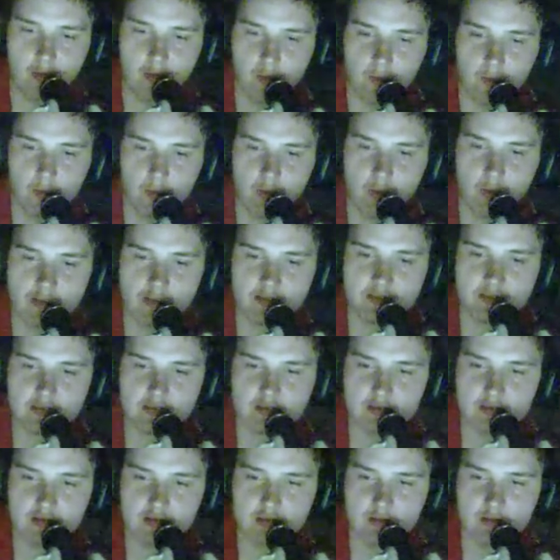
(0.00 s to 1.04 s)
what
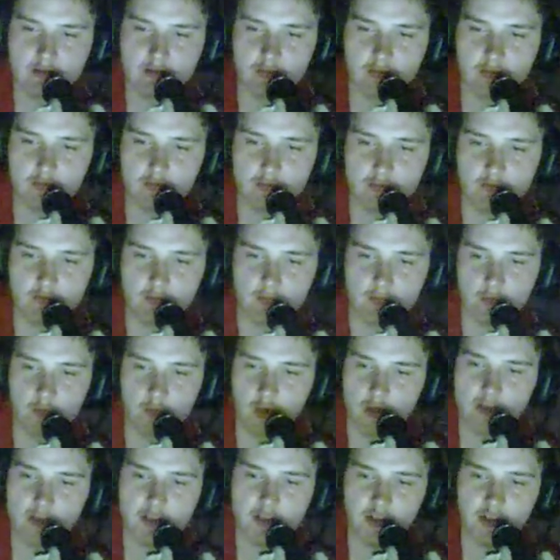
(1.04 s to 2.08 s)

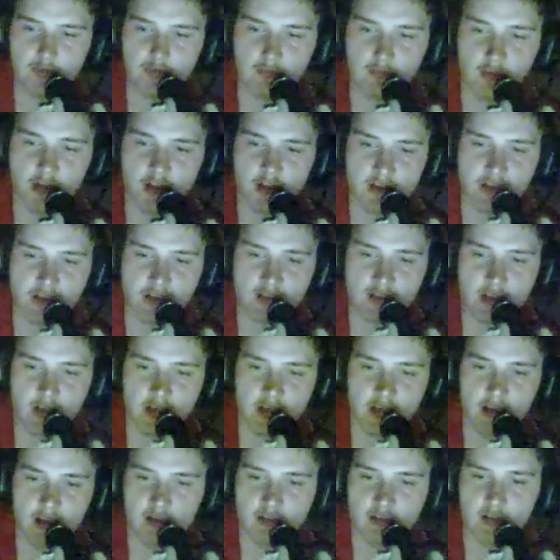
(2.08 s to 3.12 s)
are you running,
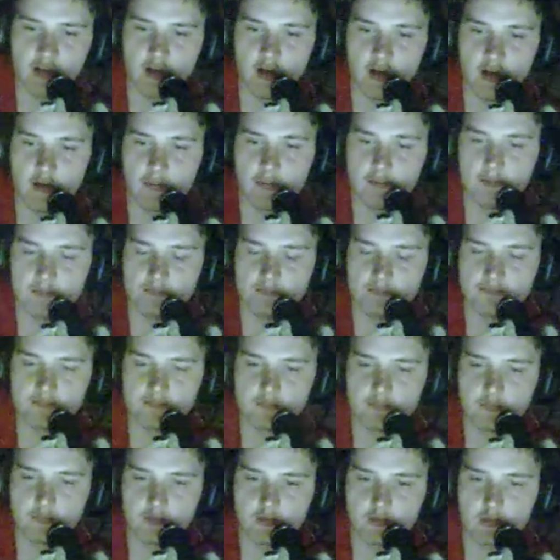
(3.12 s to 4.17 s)
and
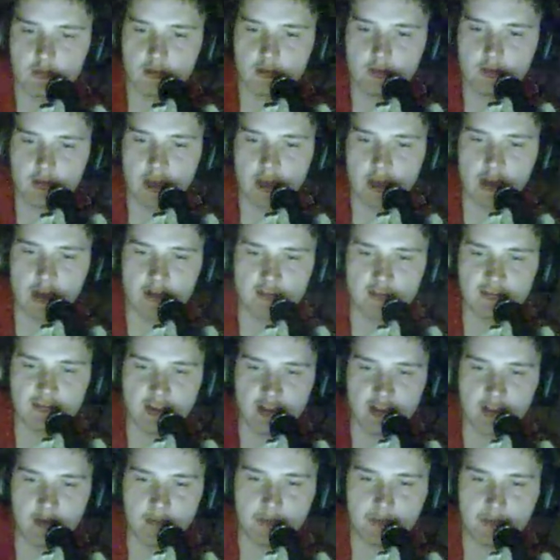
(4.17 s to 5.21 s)
how does
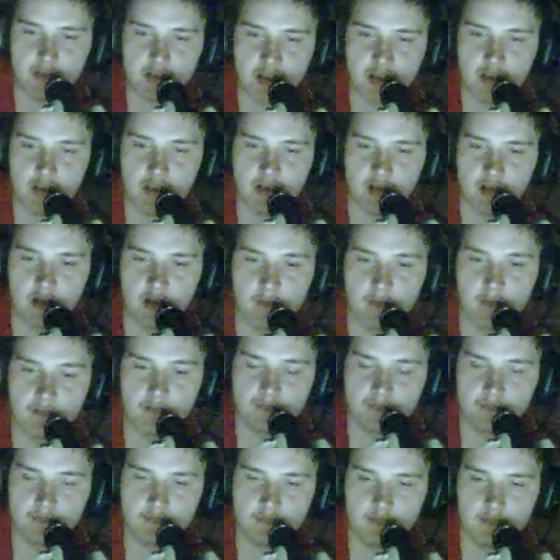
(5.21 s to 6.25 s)
that implicate
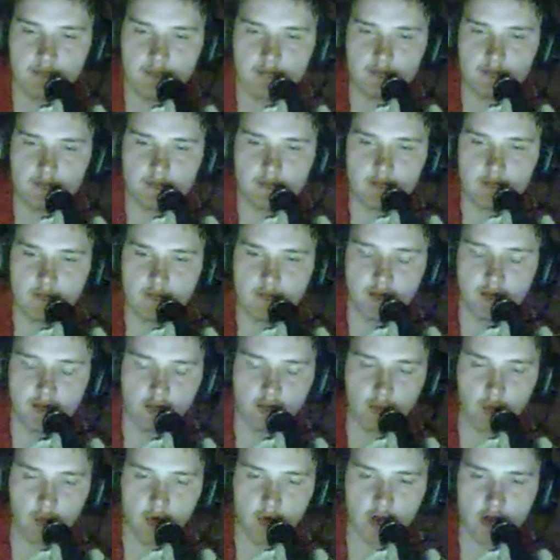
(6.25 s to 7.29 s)

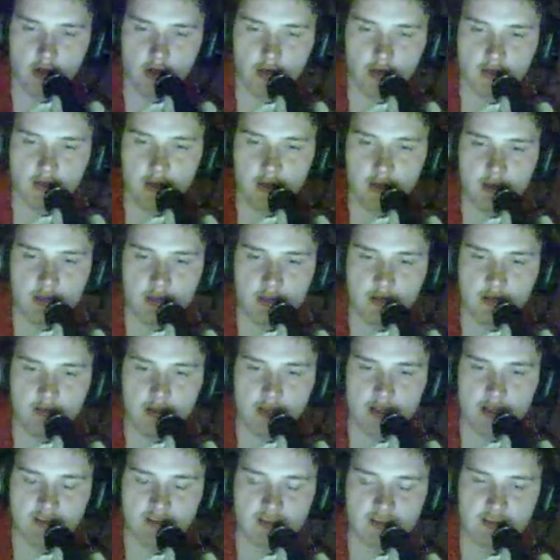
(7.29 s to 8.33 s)
your work and
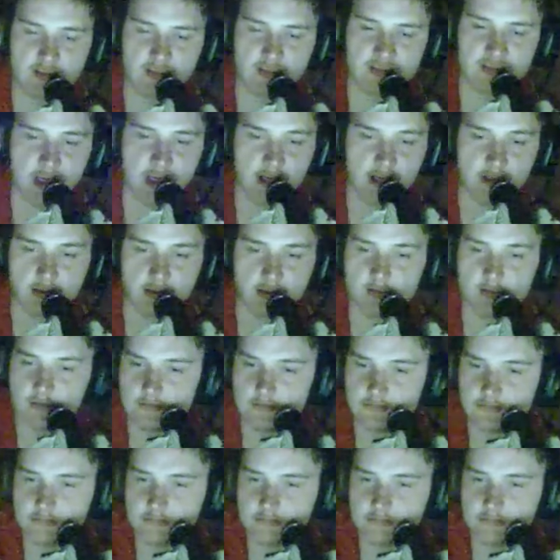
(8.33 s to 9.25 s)
as a designer?